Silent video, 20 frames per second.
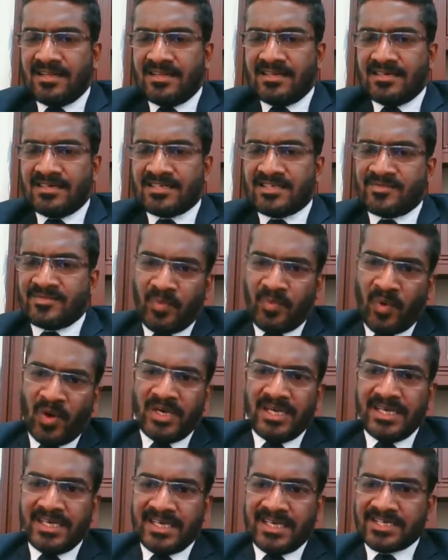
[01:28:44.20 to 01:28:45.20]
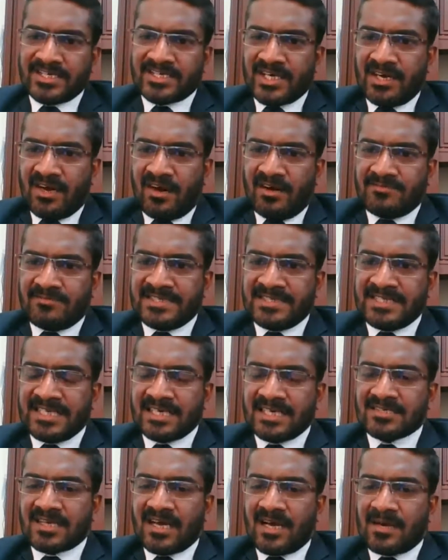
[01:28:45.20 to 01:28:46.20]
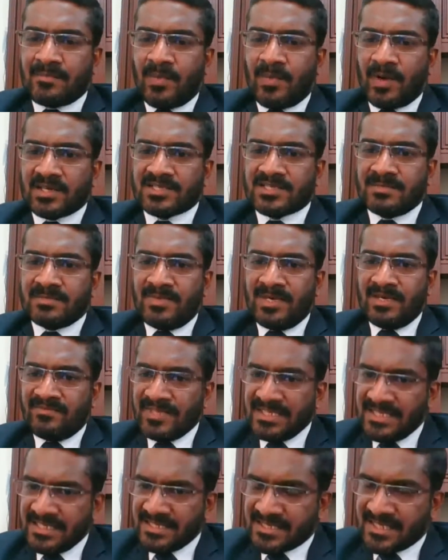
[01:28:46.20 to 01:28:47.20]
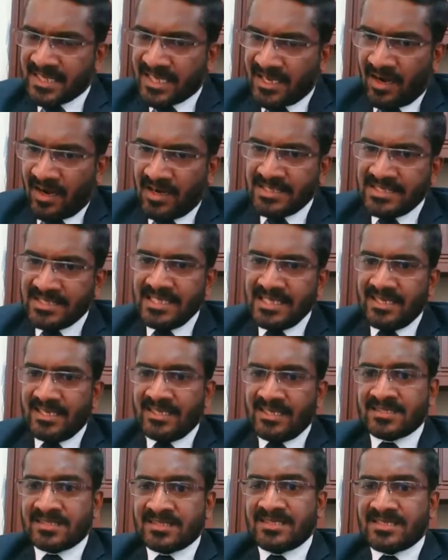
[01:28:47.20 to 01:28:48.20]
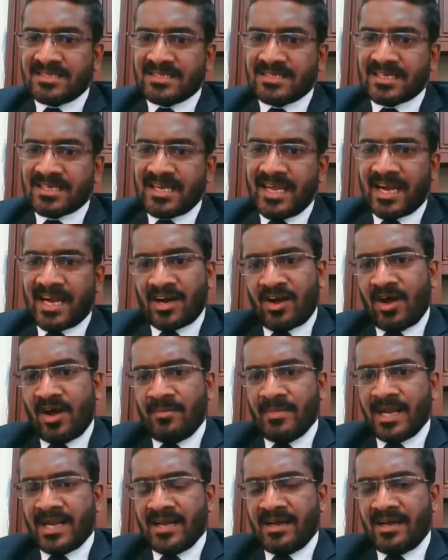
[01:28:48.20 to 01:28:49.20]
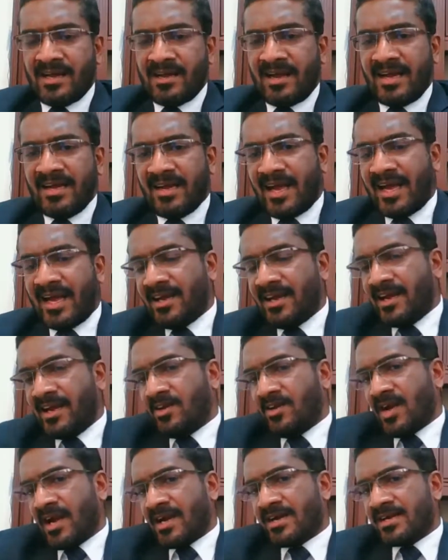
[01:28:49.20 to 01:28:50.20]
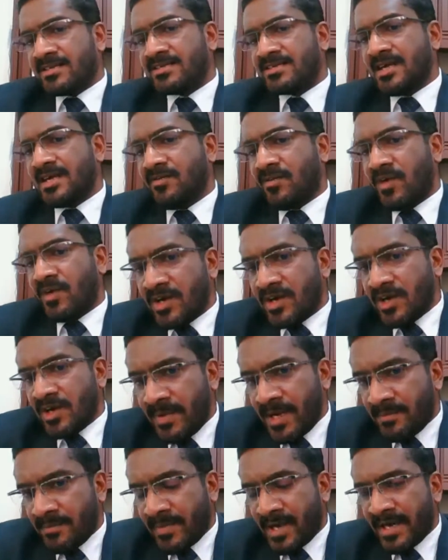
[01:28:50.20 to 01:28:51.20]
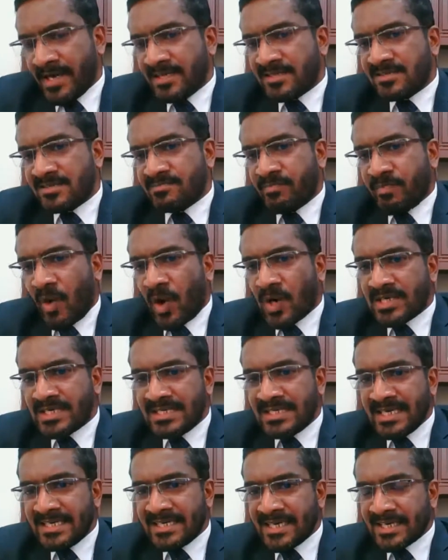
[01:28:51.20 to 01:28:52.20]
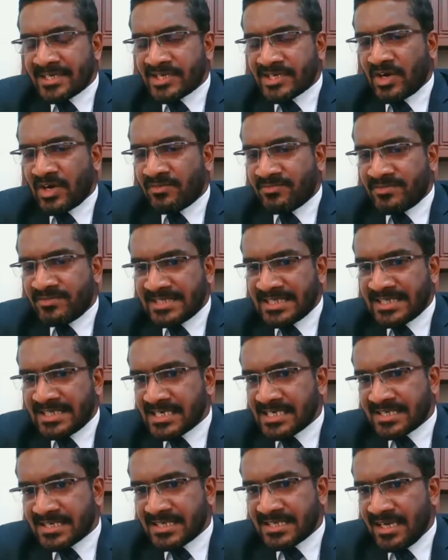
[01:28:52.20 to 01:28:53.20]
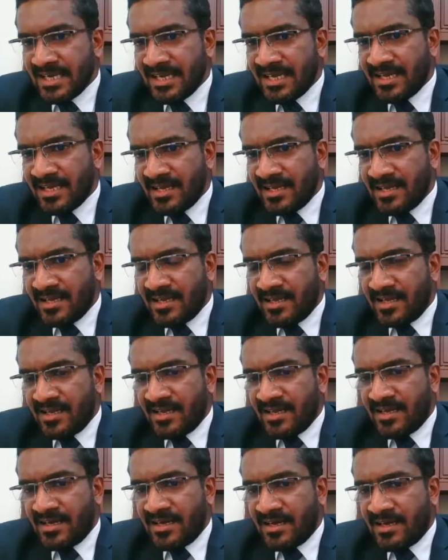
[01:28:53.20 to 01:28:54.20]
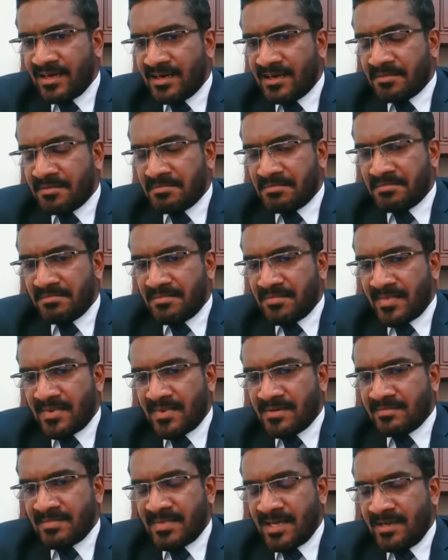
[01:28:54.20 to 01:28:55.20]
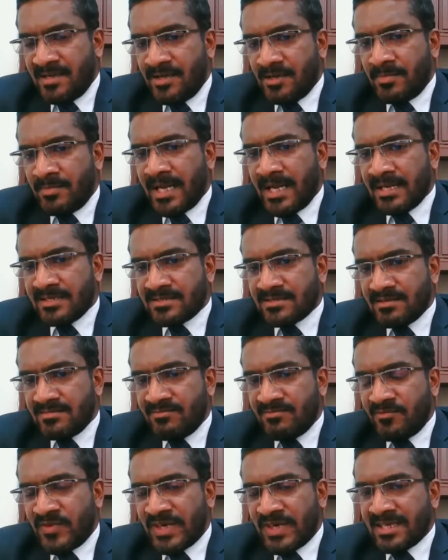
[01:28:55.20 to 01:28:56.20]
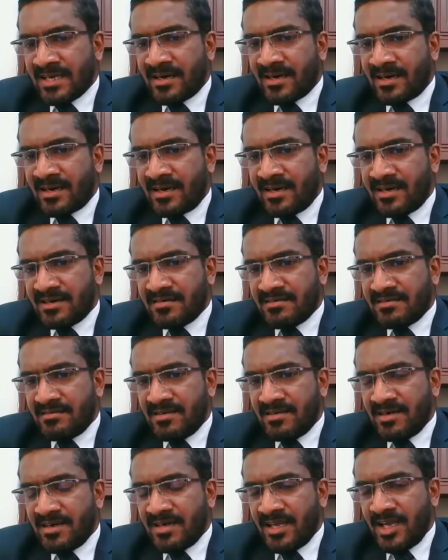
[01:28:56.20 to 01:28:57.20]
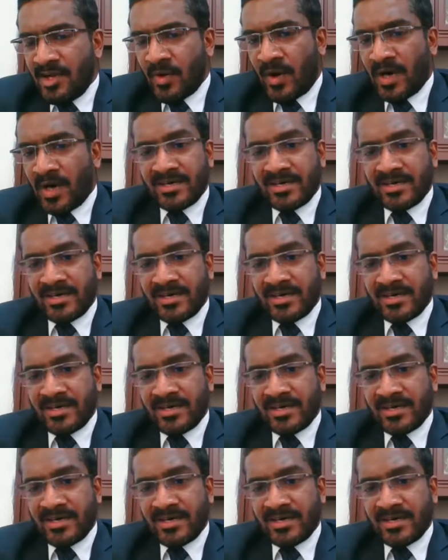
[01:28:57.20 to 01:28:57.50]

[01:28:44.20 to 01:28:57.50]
spot detection of drugs are possible with this technology? Is it economic? Uh, I, I, I don't understand what you mean by spot detection of drugs. Uh, you mean whether you want to